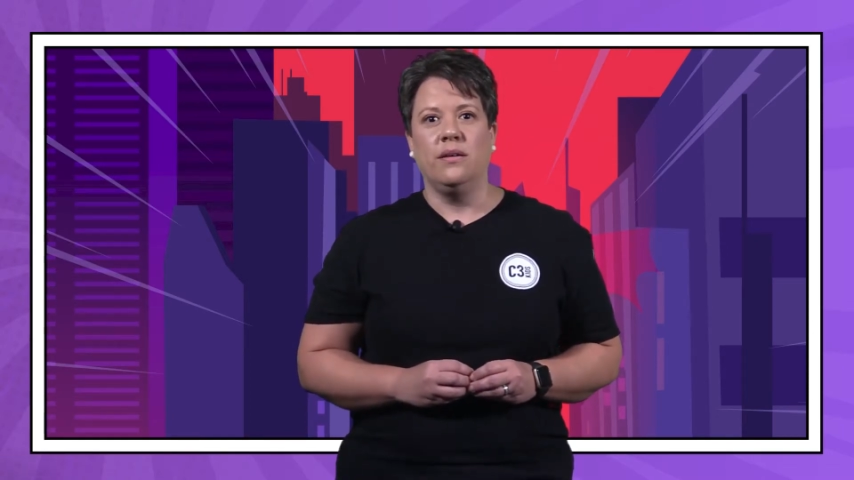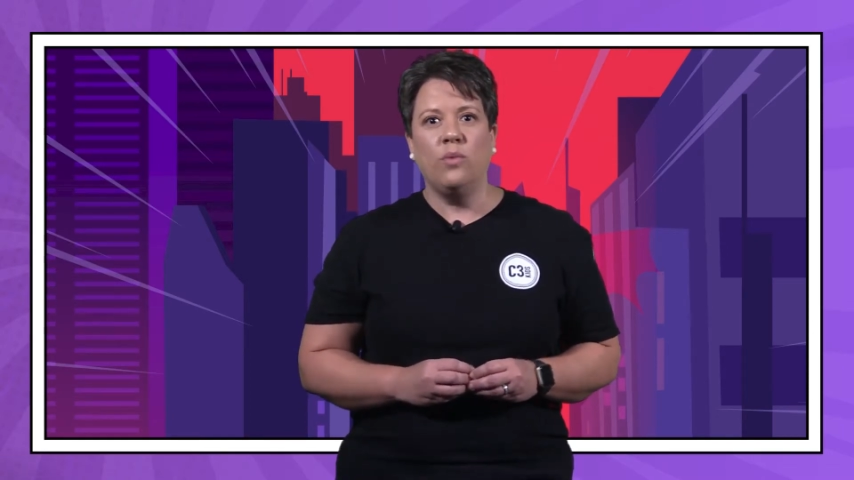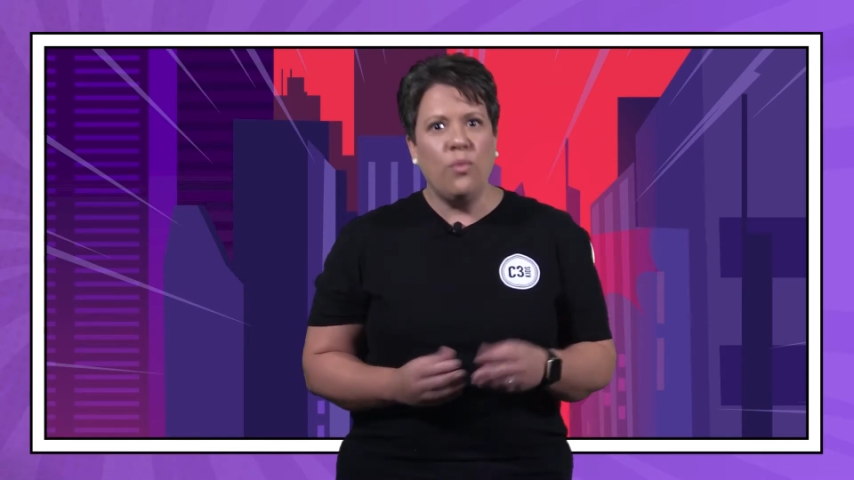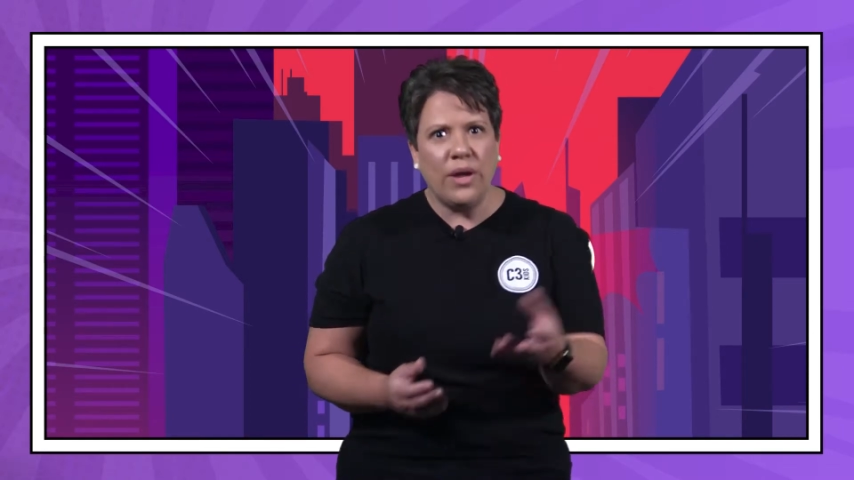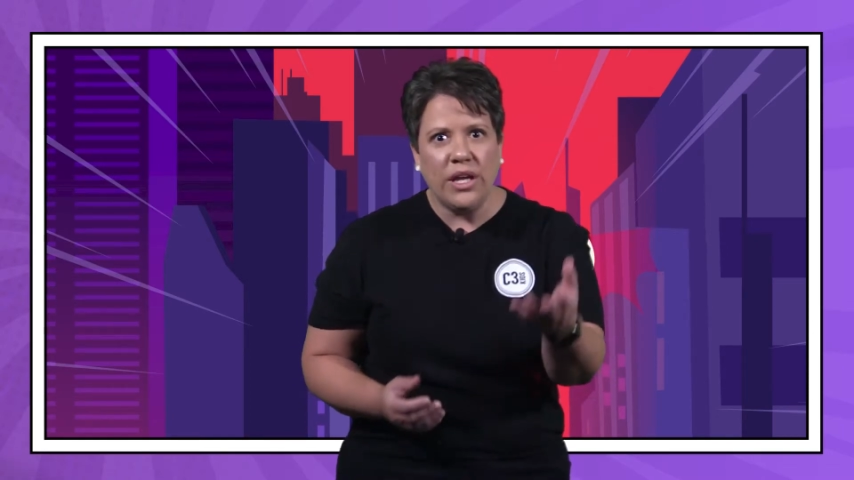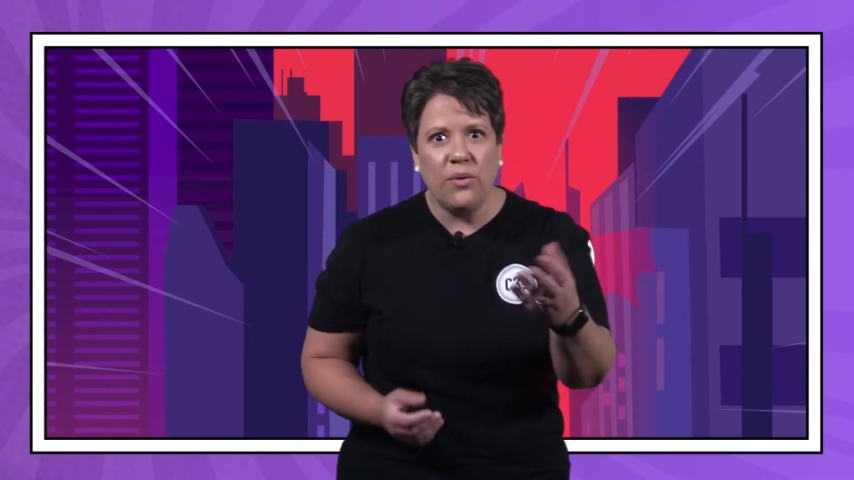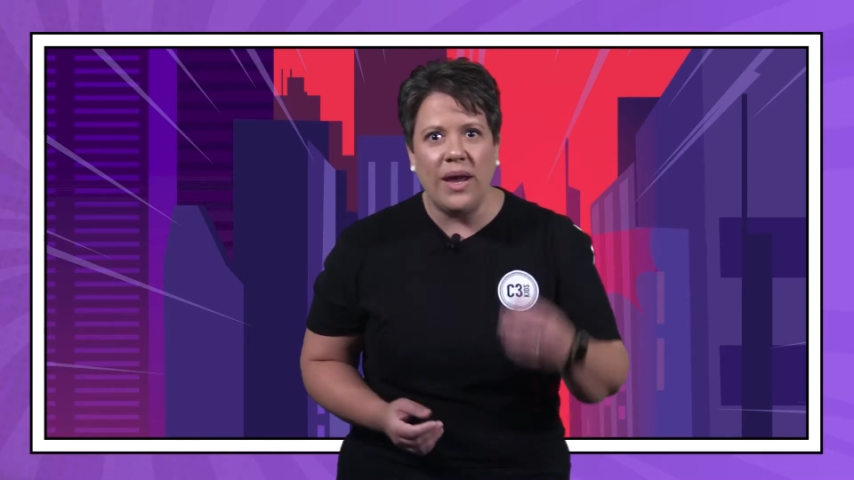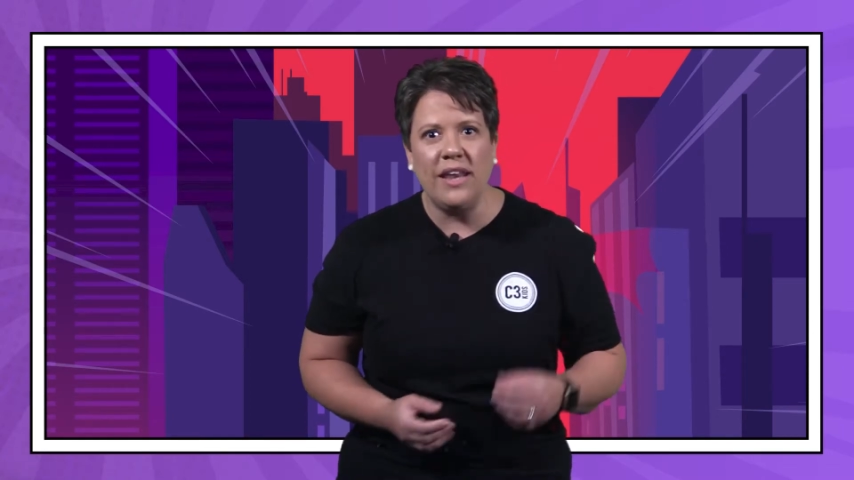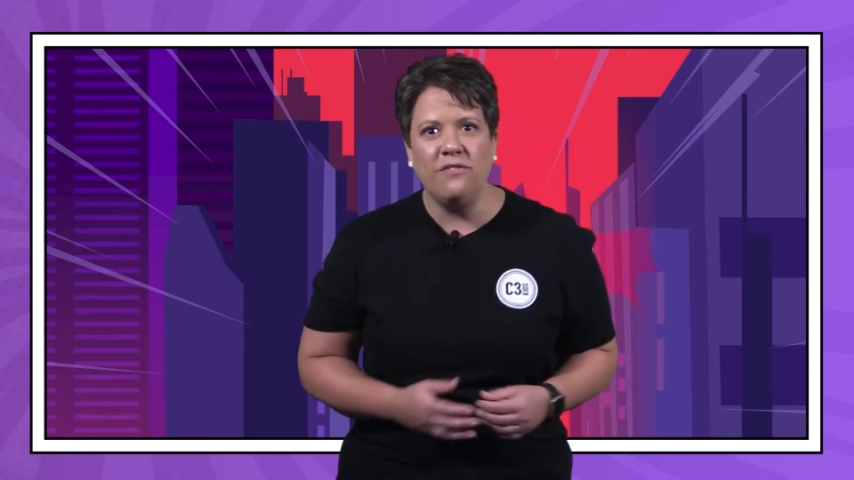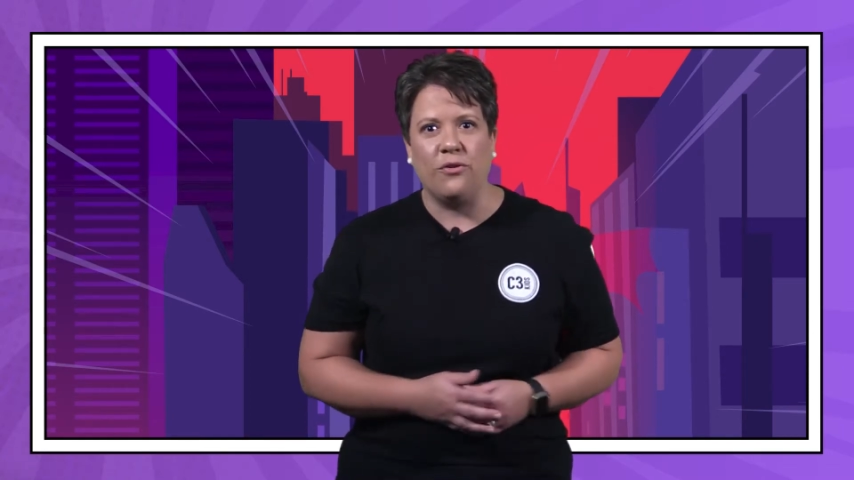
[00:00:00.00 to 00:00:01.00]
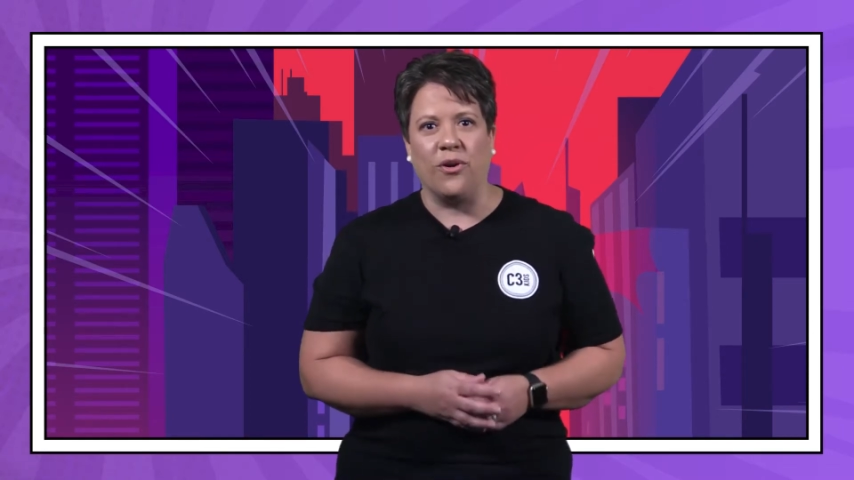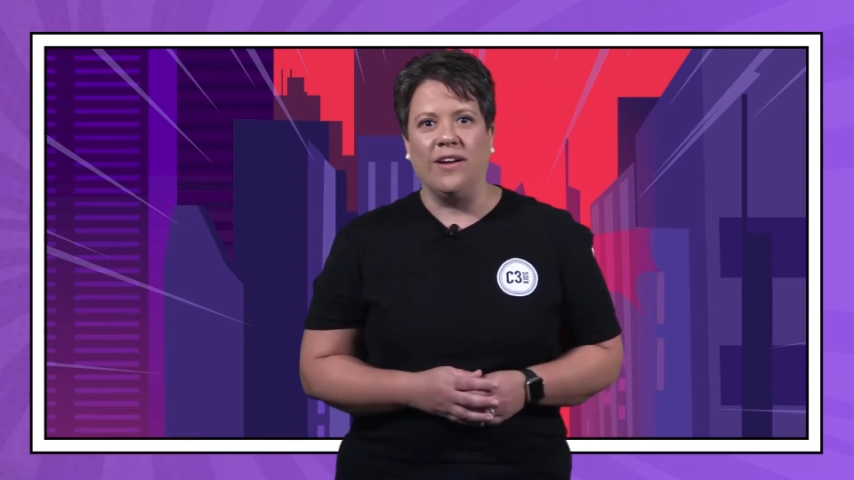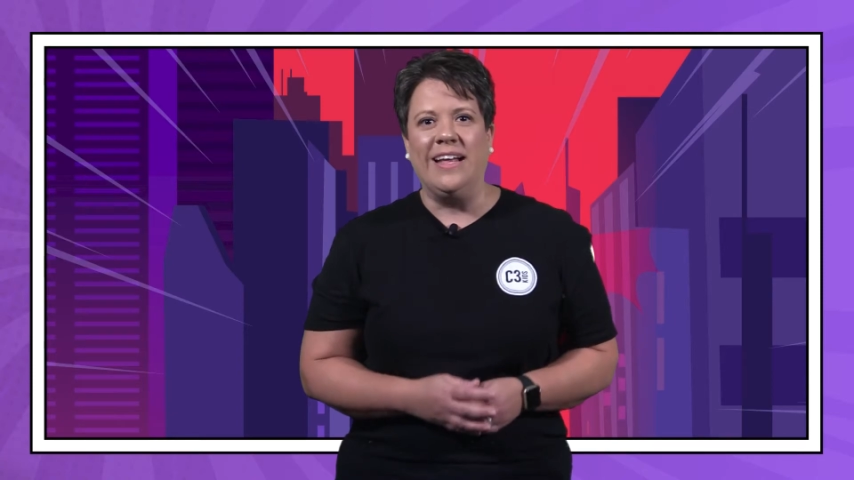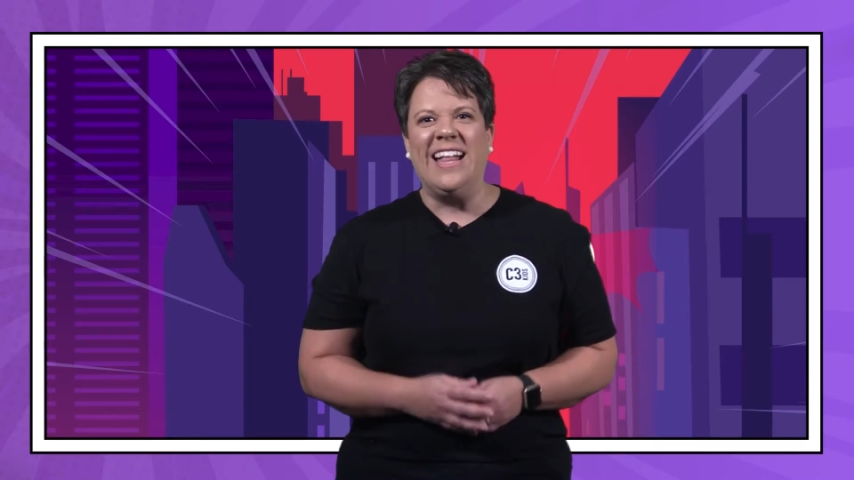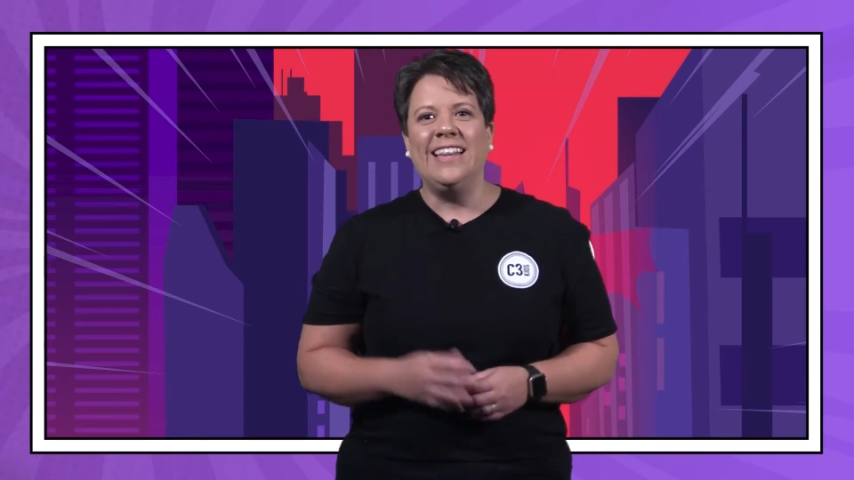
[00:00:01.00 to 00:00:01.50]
Well, what are you waiting for?